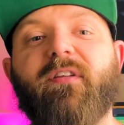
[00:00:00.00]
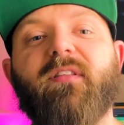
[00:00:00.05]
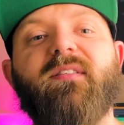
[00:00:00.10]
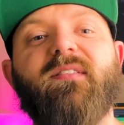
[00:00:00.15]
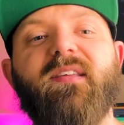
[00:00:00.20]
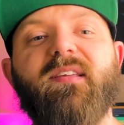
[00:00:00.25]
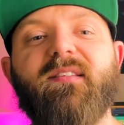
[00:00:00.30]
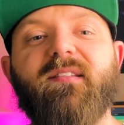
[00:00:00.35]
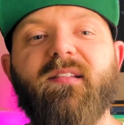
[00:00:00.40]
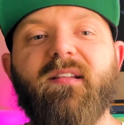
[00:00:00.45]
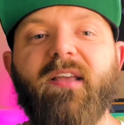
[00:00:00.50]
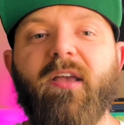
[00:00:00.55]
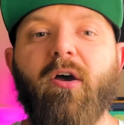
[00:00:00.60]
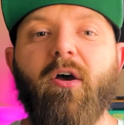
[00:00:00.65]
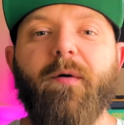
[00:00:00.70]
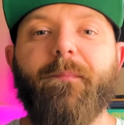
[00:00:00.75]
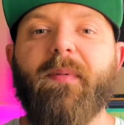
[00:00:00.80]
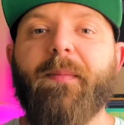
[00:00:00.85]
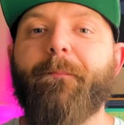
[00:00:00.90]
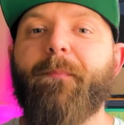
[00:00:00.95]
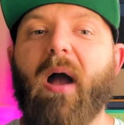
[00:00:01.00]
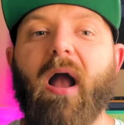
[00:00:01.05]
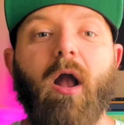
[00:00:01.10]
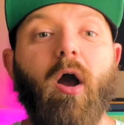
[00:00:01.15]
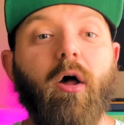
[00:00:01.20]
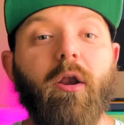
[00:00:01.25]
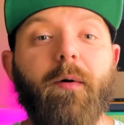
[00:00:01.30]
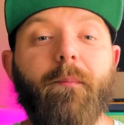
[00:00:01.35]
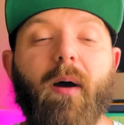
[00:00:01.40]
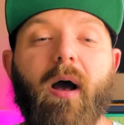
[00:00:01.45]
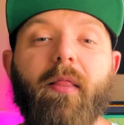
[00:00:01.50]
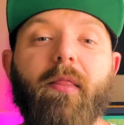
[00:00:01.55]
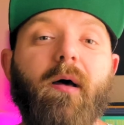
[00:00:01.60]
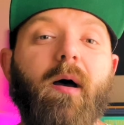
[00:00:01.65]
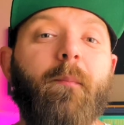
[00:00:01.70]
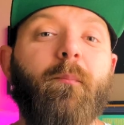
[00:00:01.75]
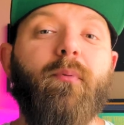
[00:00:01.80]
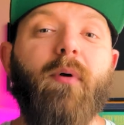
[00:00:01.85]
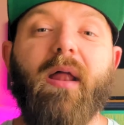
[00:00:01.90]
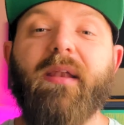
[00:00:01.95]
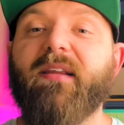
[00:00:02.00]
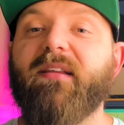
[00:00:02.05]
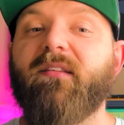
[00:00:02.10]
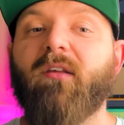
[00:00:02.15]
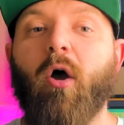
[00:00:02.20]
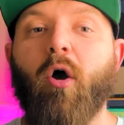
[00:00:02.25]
consistently heard me bang on about a brand is